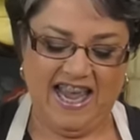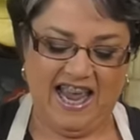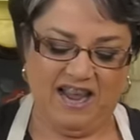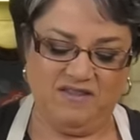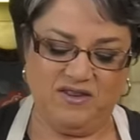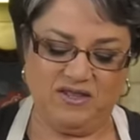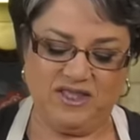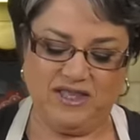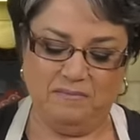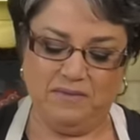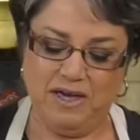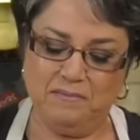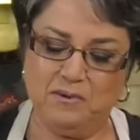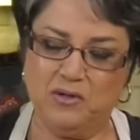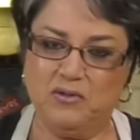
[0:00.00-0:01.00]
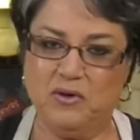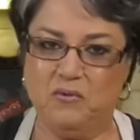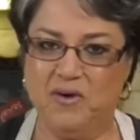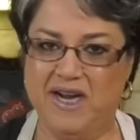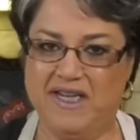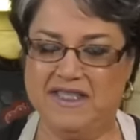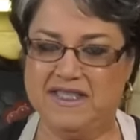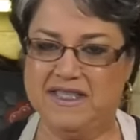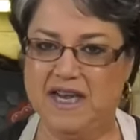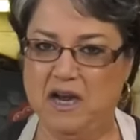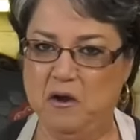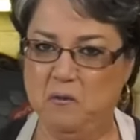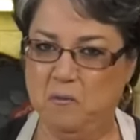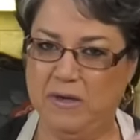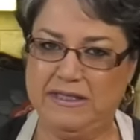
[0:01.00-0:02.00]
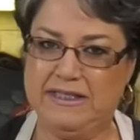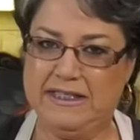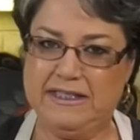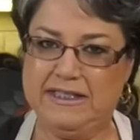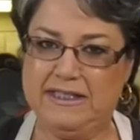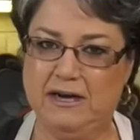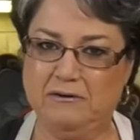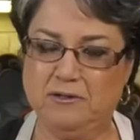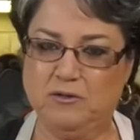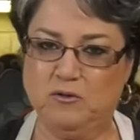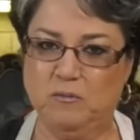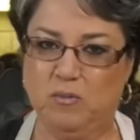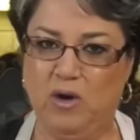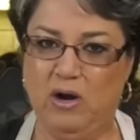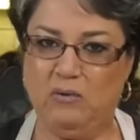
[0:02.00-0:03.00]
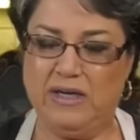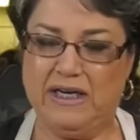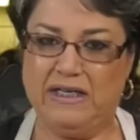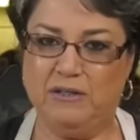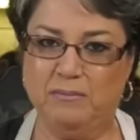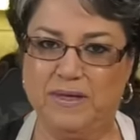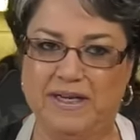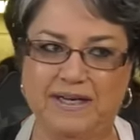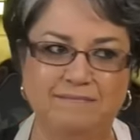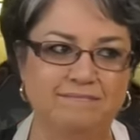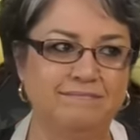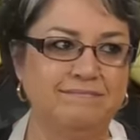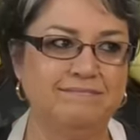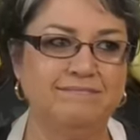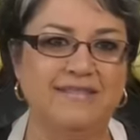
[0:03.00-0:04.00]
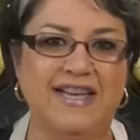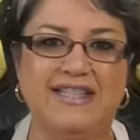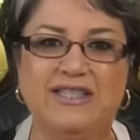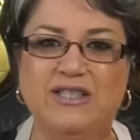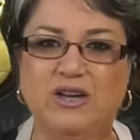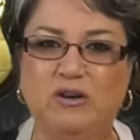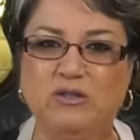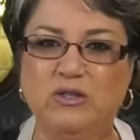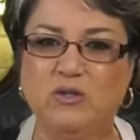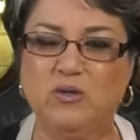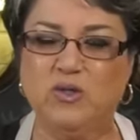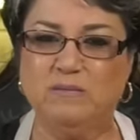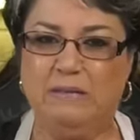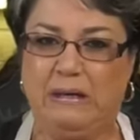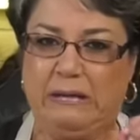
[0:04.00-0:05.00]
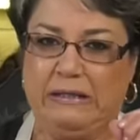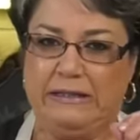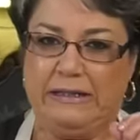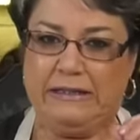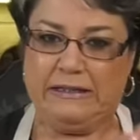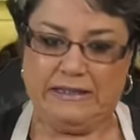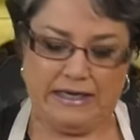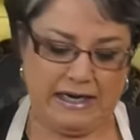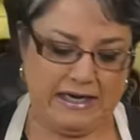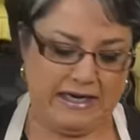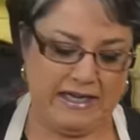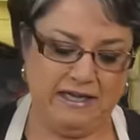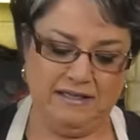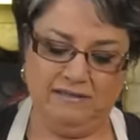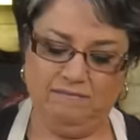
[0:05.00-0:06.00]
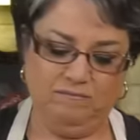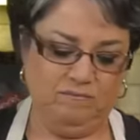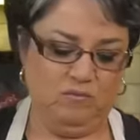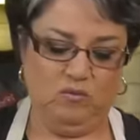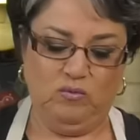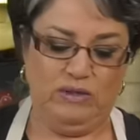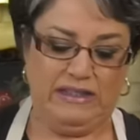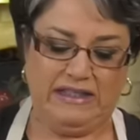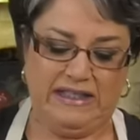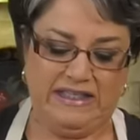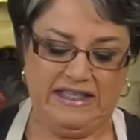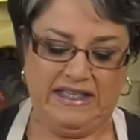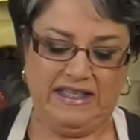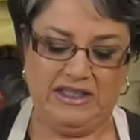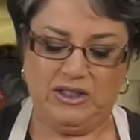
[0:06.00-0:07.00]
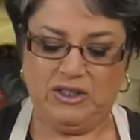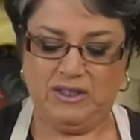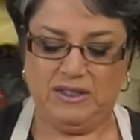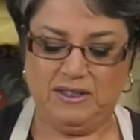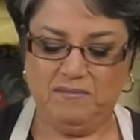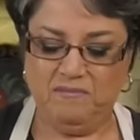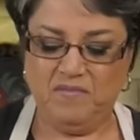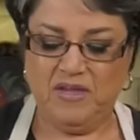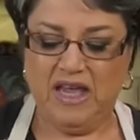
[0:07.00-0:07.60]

And there's something about the rice. Once it starts to brown a little bit, it starts to smell a little nutty, really delicious.